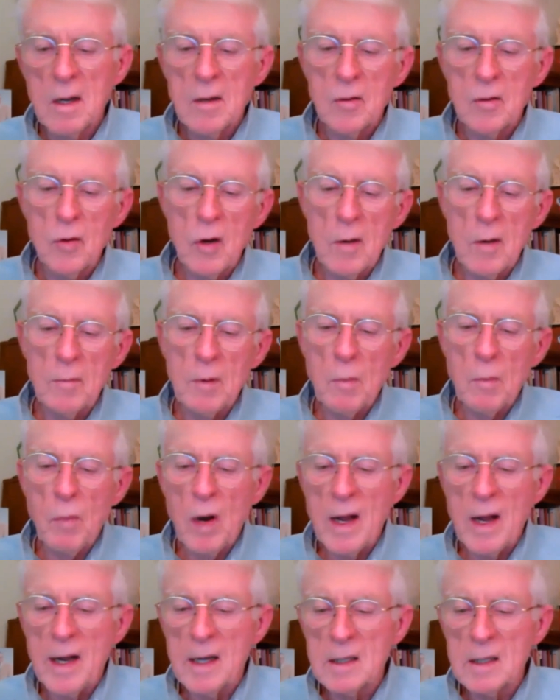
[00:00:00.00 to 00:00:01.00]
drew up the
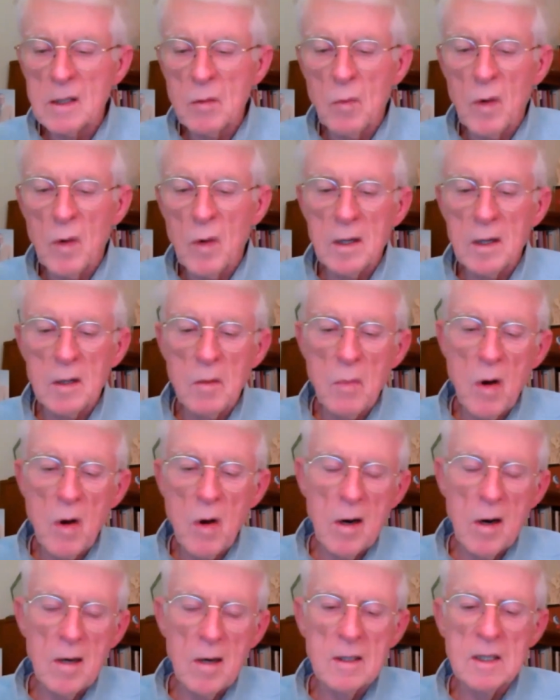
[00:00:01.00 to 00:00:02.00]
plans and went to
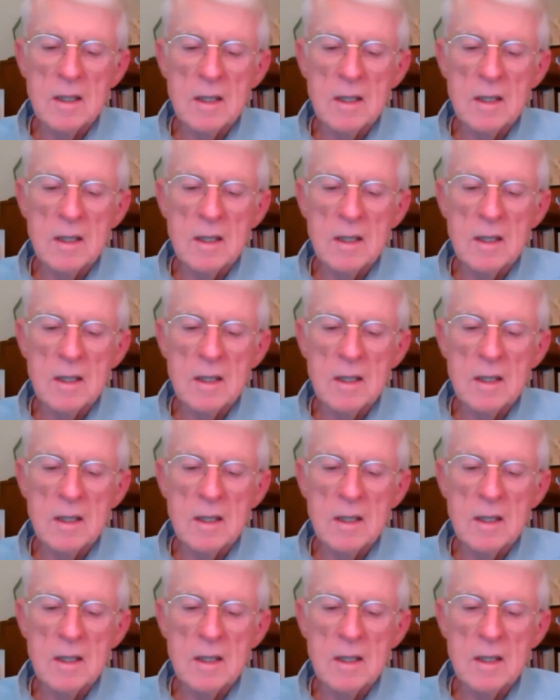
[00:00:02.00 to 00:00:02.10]
Mars.